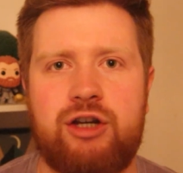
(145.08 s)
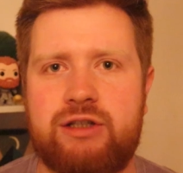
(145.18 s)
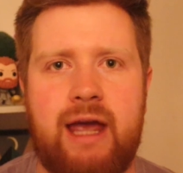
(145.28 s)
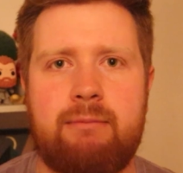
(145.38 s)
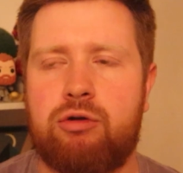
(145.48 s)

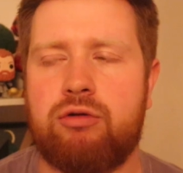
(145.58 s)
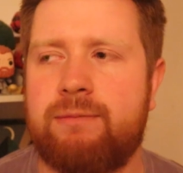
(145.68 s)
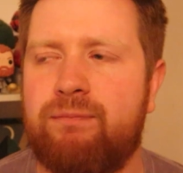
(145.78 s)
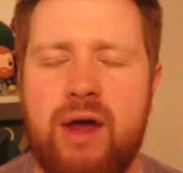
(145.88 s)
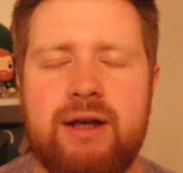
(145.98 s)
escape through
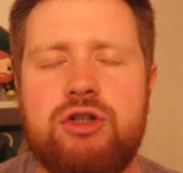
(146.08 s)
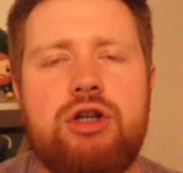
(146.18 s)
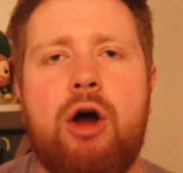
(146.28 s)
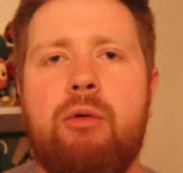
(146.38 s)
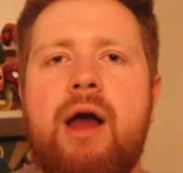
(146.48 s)
some things.
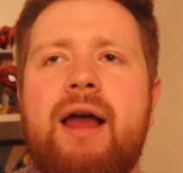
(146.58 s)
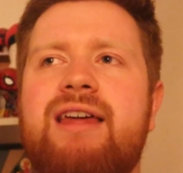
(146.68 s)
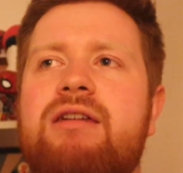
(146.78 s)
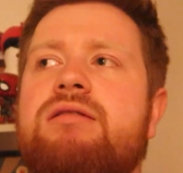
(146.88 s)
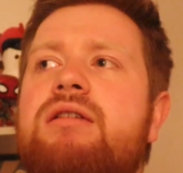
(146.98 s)
You know,
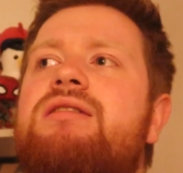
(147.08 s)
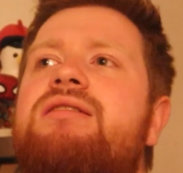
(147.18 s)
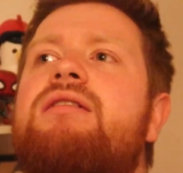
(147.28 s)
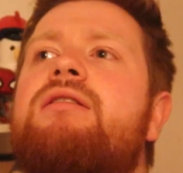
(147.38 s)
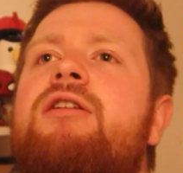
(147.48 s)
the
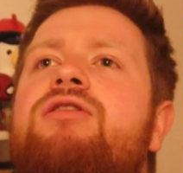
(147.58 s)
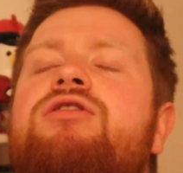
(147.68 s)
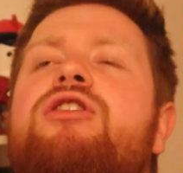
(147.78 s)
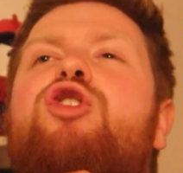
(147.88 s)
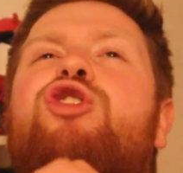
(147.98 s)

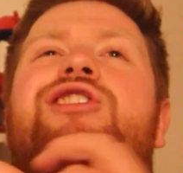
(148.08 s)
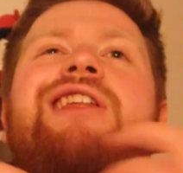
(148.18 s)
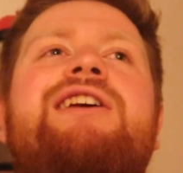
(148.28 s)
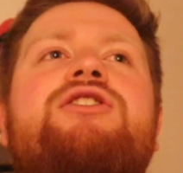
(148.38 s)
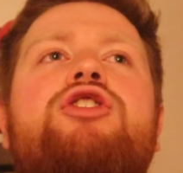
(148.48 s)

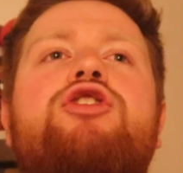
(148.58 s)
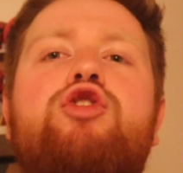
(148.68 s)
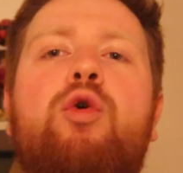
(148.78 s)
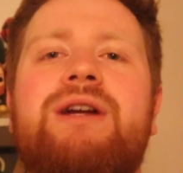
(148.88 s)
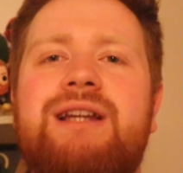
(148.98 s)
things that the
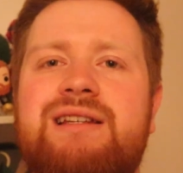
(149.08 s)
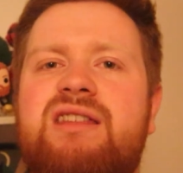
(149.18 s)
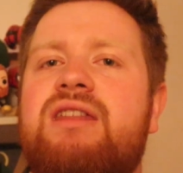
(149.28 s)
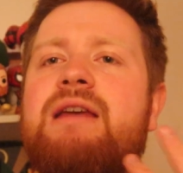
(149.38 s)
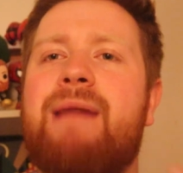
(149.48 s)
story
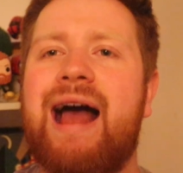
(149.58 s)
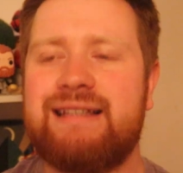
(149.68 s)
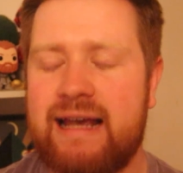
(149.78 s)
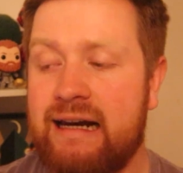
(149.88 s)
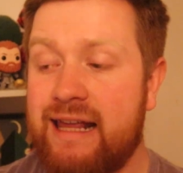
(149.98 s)
does
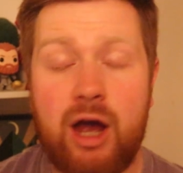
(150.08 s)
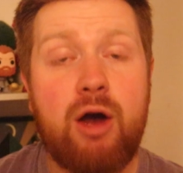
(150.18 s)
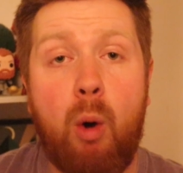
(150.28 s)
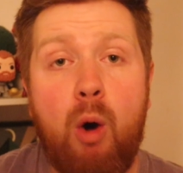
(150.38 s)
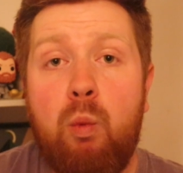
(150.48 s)

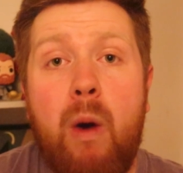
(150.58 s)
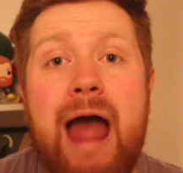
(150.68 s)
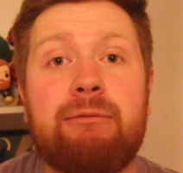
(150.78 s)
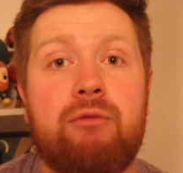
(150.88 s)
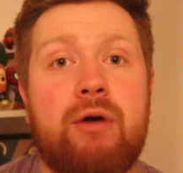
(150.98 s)
thematically are
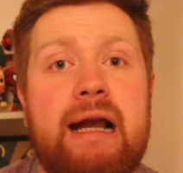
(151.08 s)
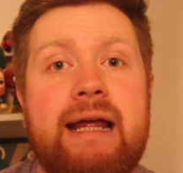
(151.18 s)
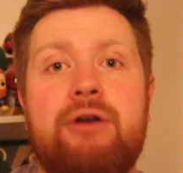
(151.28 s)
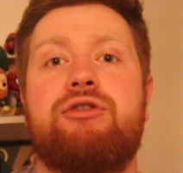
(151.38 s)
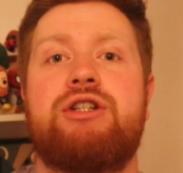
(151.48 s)
where it
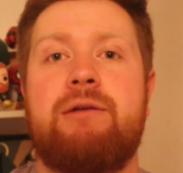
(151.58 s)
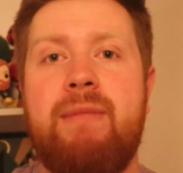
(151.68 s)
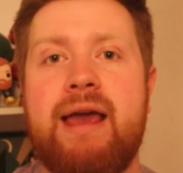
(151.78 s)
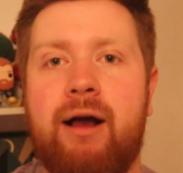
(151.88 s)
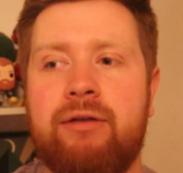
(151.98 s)
really interested
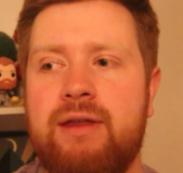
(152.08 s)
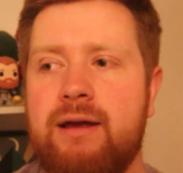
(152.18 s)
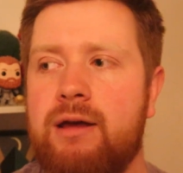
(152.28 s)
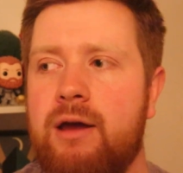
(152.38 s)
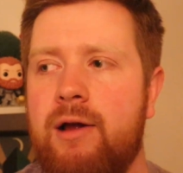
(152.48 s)
me. I
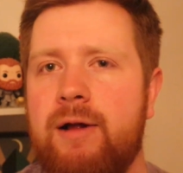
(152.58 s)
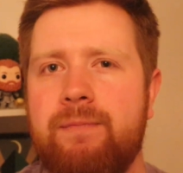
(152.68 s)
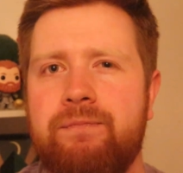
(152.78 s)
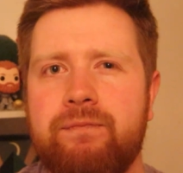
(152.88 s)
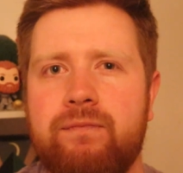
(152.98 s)
think
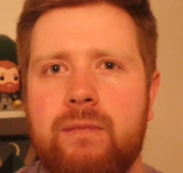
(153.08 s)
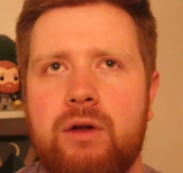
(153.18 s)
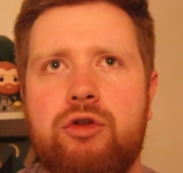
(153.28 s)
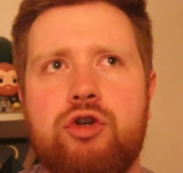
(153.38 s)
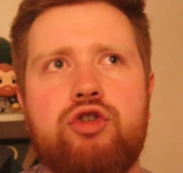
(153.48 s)

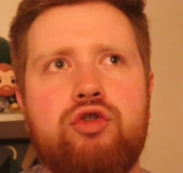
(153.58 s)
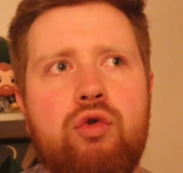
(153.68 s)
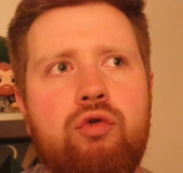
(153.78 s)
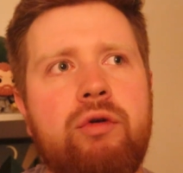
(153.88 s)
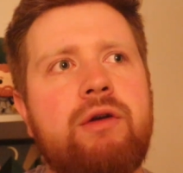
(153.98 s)
the
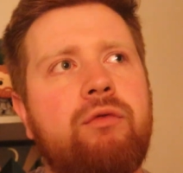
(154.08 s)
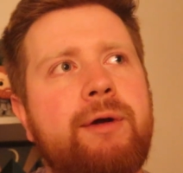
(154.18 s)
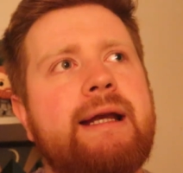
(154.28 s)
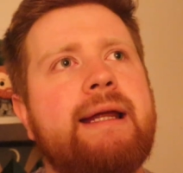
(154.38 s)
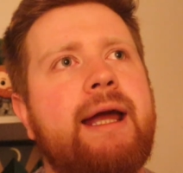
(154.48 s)
story
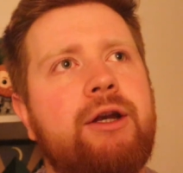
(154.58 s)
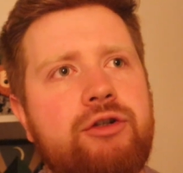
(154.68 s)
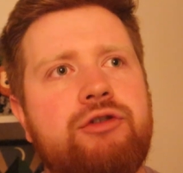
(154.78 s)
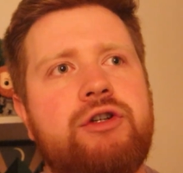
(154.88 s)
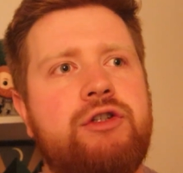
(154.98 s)
really
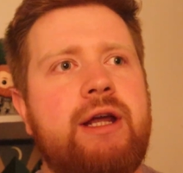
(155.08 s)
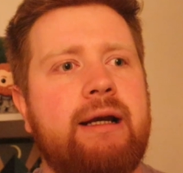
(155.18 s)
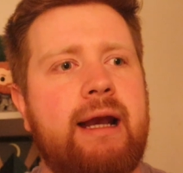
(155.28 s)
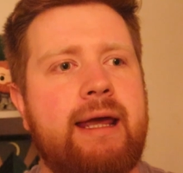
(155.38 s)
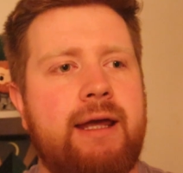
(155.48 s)

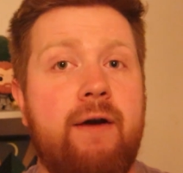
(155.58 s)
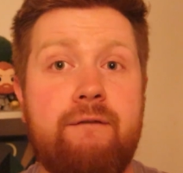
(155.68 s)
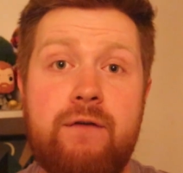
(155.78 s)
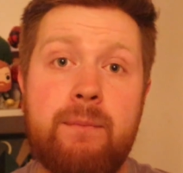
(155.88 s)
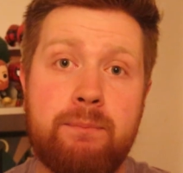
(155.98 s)
interestingly,
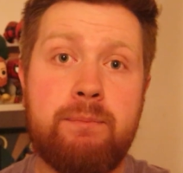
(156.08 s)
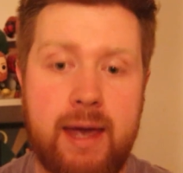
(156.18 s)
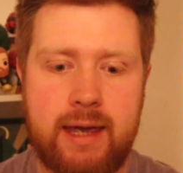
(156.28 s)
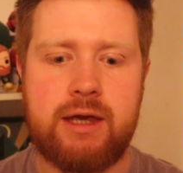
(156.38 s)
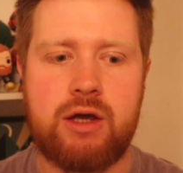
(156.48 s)
for
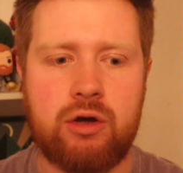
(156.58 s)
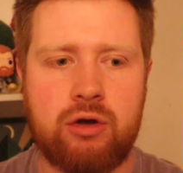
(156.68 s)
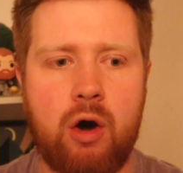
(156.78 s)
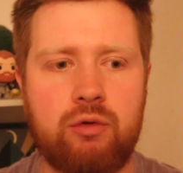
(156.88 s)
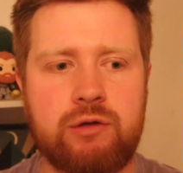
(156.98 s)
me,
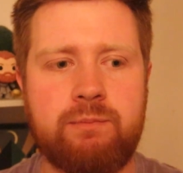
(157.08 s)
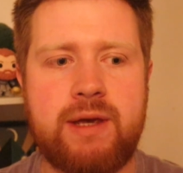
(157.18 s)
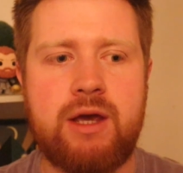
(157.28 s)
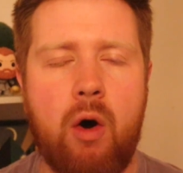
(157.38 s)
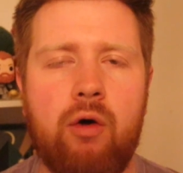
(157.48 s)
goes
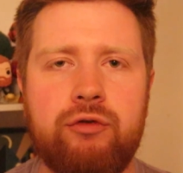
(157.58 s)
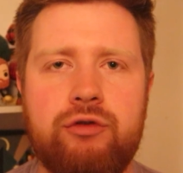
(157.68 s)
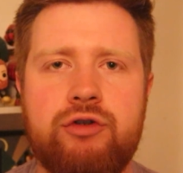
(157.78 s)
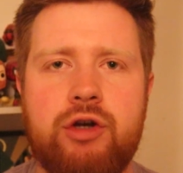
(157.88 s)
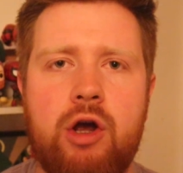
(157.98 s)

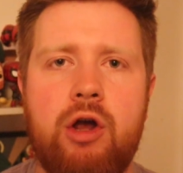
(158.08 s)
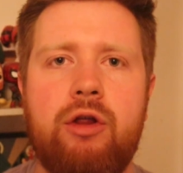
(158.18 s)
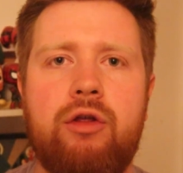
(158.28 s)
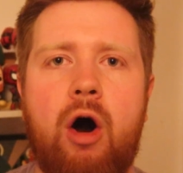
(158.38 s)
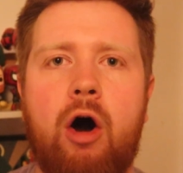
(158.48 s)
beyond
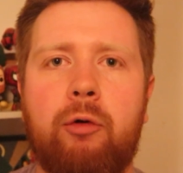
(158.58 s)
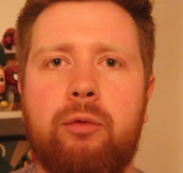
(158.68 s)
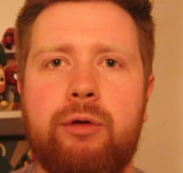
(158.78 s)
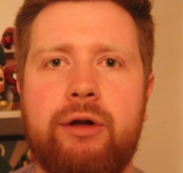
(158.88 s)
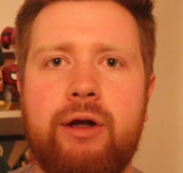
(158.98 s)
the
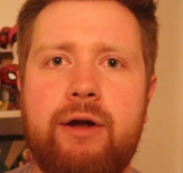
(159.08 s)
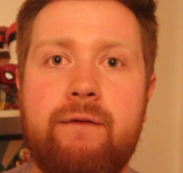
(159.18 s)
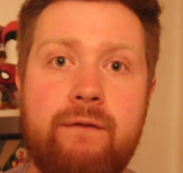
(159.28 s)
whole